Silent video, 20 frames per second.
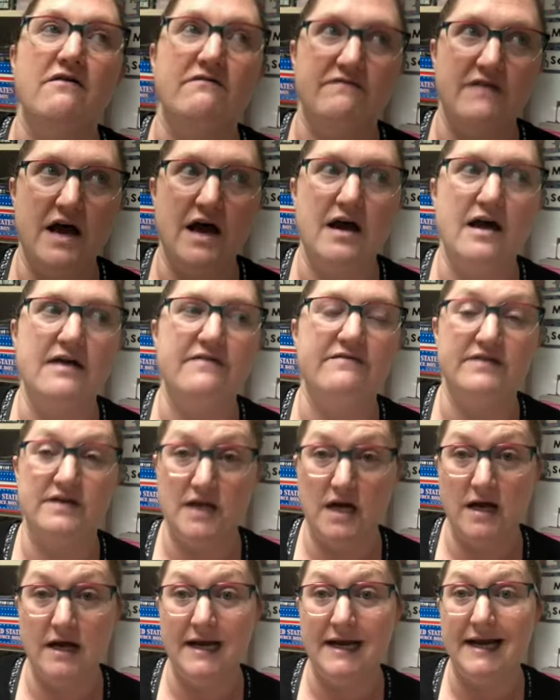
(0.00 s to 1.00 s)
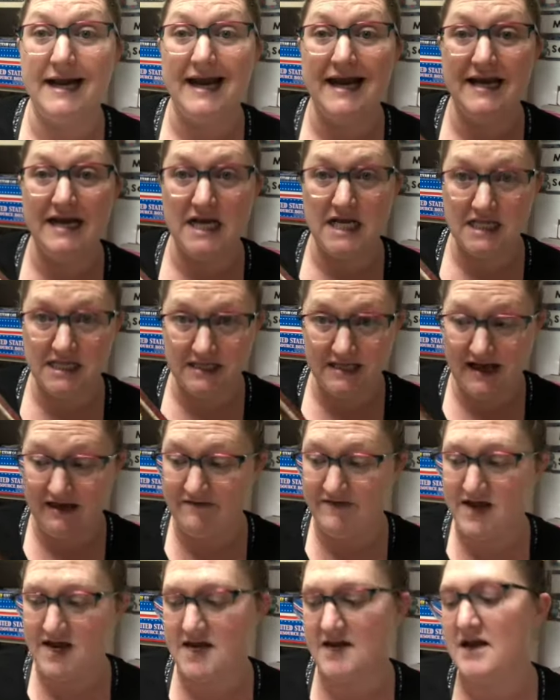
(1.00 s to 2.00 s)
five, nine, and 11.